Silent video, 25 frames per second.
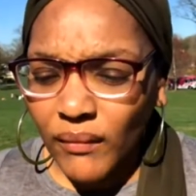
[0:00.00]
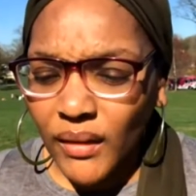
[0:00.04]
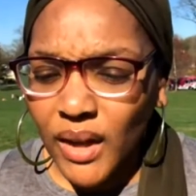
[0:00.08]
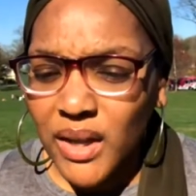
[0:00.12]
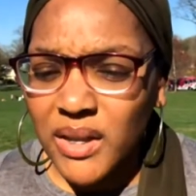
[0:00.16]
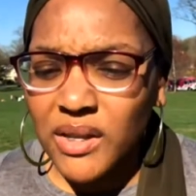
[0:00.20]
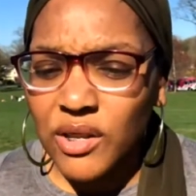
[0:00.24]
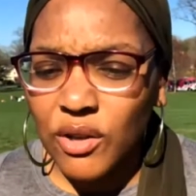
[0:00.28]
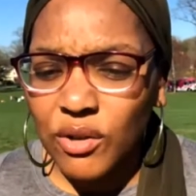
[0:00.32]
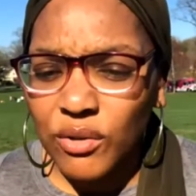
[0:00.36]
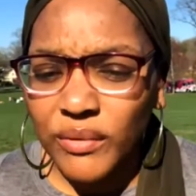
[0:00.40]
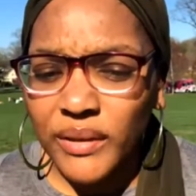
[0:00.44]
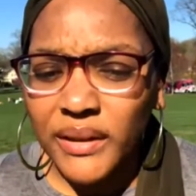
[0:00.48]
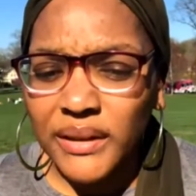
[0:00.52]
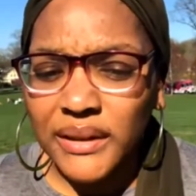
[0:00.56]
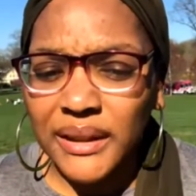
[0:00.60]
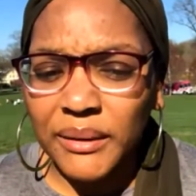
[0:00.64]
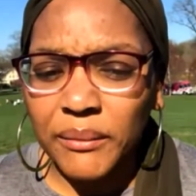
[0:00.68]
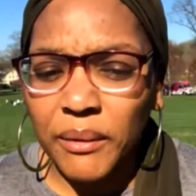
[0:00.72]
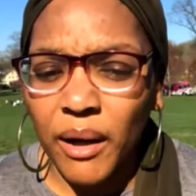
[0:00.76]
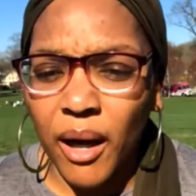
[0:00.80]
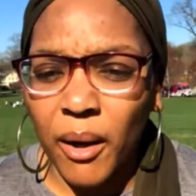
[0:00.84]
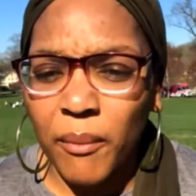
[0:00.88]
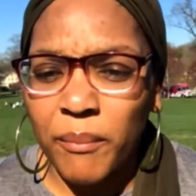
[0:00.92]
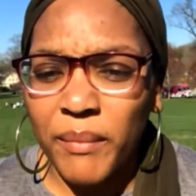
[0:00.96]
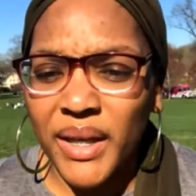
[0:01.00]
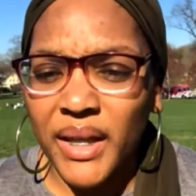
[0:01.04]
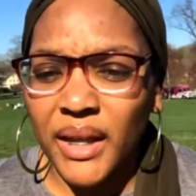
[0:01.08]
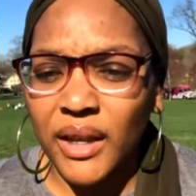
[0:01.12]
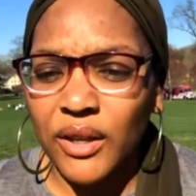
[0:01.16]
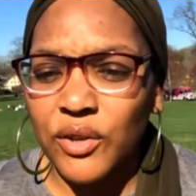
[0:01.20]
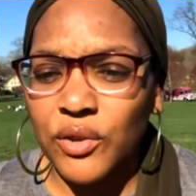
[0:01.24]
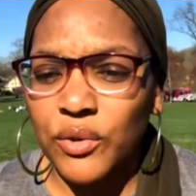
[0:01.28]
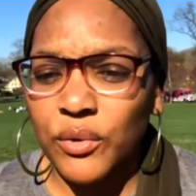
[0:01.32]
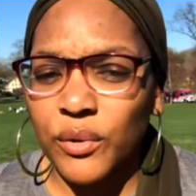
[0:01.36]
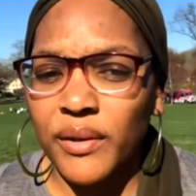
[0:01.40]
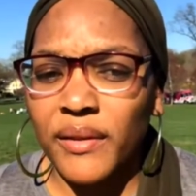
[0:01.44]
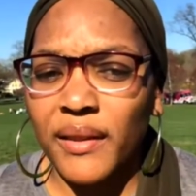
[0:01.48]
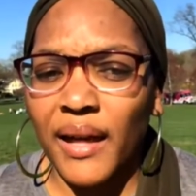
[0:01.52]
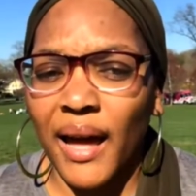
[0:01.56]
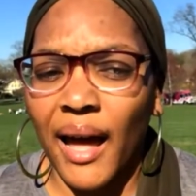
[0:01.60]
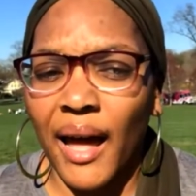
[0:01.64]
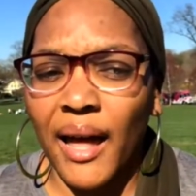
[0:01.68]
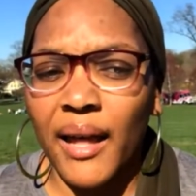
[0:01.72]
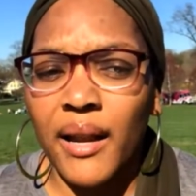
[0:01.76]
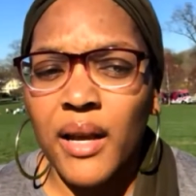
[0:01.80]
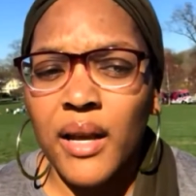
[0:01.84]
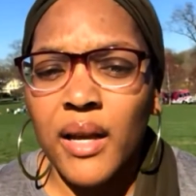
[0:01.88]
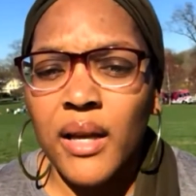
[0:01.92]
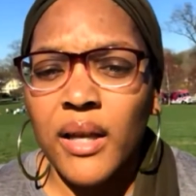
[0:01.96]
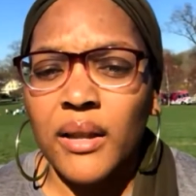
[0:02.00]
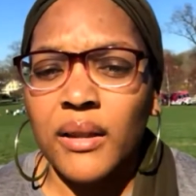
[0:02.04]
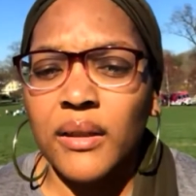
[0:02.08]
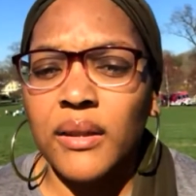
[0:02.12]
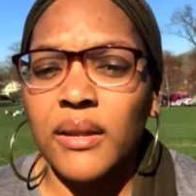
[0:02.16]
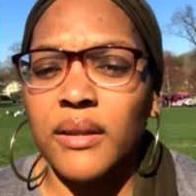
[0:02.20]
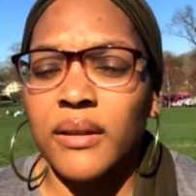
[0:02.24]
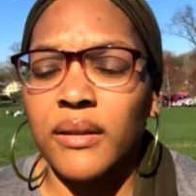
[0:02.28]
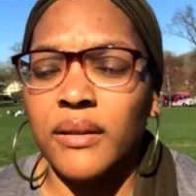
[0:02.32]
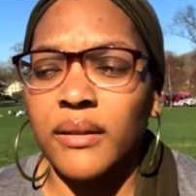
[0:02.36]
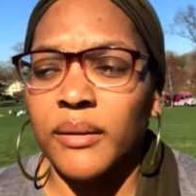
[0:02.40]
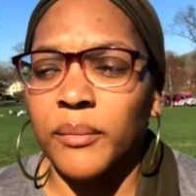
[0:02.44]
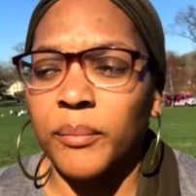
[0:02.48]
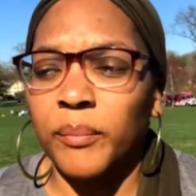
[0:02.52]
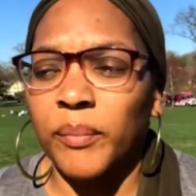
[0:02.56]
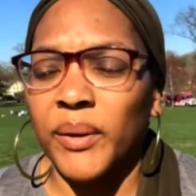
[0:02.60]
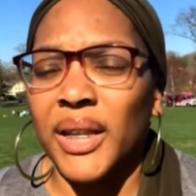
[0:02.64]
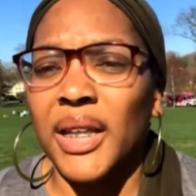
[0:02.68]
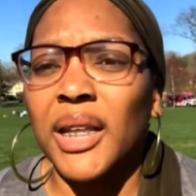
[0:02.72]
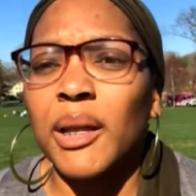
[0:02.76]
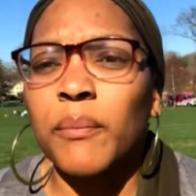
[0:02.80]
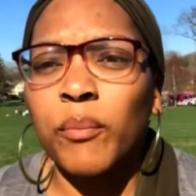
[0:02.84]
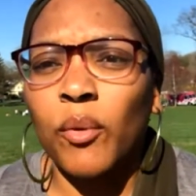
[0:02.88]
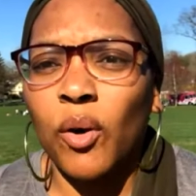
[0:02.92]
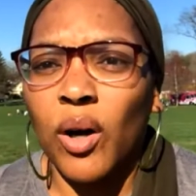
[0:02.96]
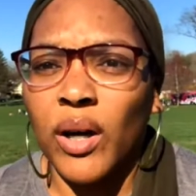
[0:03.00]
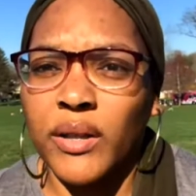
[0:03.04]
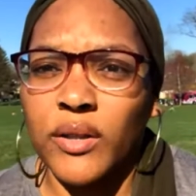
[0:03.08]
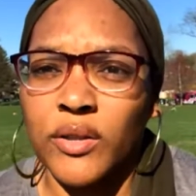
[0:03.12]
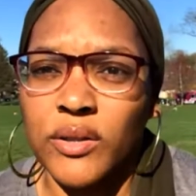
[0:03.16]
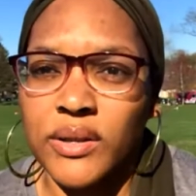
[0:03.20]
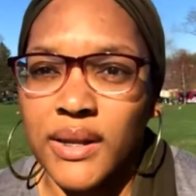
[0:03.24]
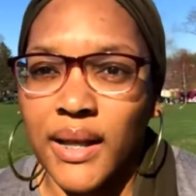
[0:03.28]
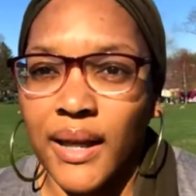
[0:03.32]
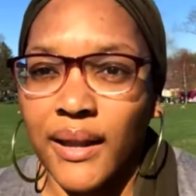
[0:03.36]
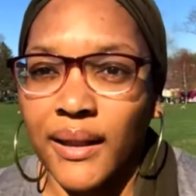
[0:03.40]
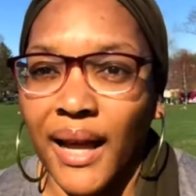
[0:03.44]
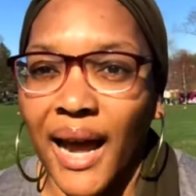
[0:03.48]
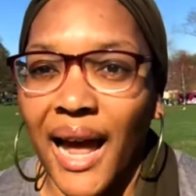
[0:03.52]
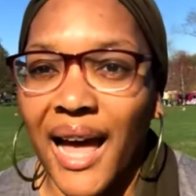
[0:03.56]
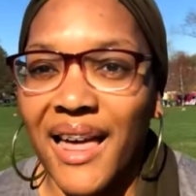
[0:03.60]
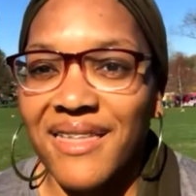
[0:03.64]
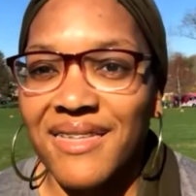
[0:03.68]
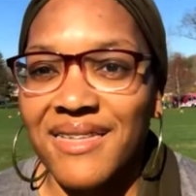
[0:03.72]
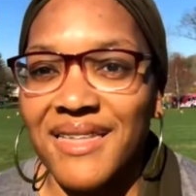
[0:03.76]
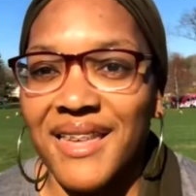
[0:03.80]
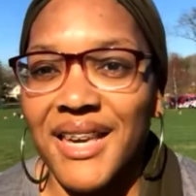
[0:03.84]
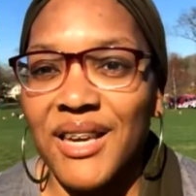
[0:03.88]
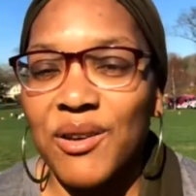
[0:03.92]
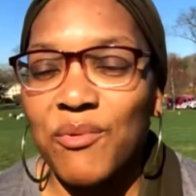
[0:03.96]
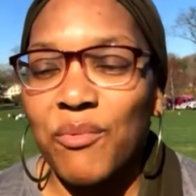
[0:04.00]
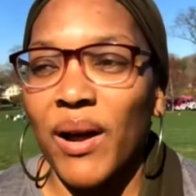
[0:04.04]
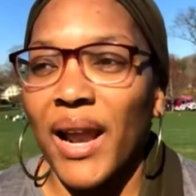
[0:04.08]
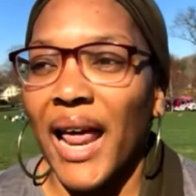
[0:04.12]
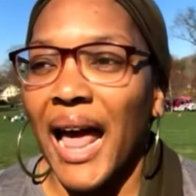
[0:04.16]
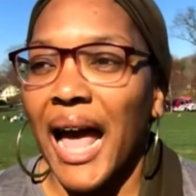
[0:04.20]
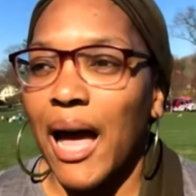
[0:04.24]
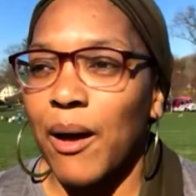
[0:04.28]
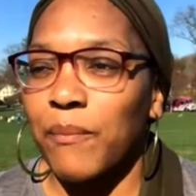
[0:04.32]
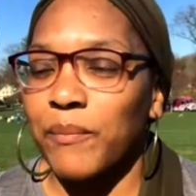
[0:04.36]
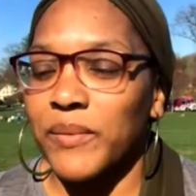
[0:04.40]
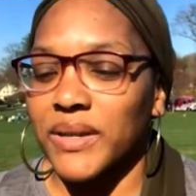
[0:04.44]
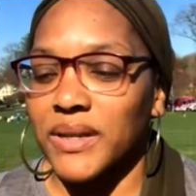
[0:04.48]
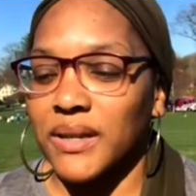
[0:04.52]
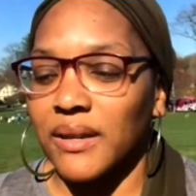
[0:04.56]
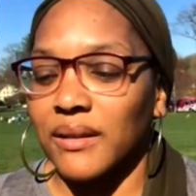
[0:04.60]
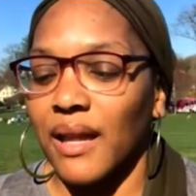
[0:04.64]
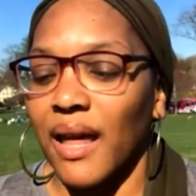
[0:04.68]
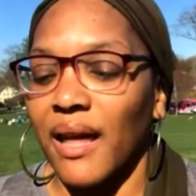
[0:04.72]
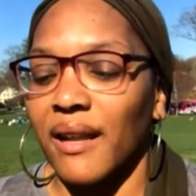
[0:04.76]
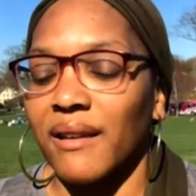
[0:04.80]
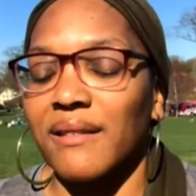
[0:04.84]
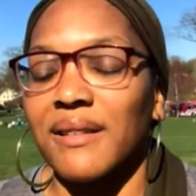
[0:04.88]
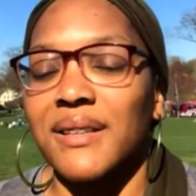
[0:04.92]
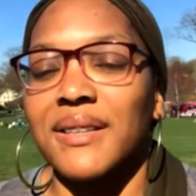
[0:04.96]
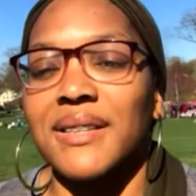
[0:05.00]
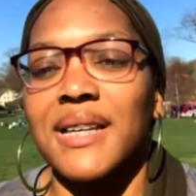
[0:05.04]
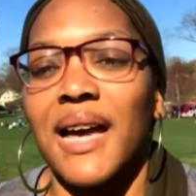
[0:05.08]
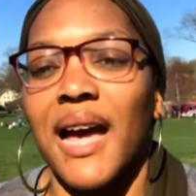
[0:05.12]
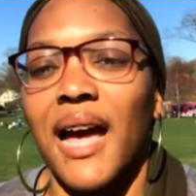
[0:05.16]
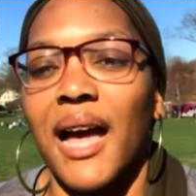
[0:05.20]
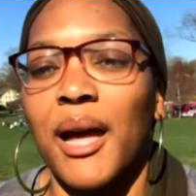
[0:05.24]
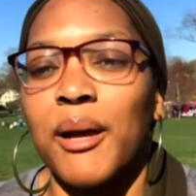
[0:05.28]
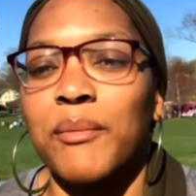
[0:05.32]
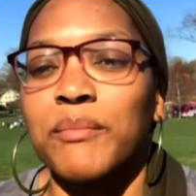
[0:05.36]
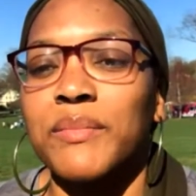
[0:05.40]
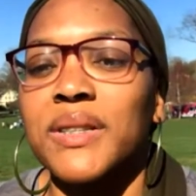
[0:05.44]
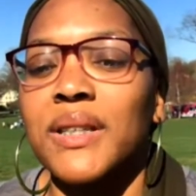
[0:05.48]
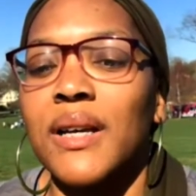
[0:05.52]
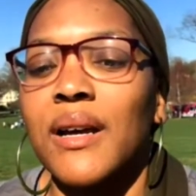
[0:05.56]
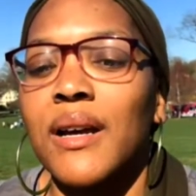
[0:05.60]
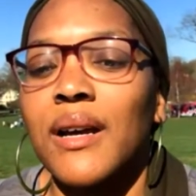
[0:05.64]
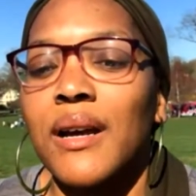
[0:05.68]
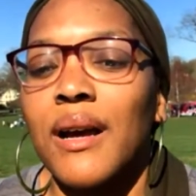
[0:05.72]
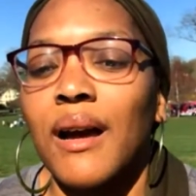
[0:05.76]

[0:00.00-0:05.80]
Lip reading: And so really making sure that the people understand that. I think what happens a lot of the times,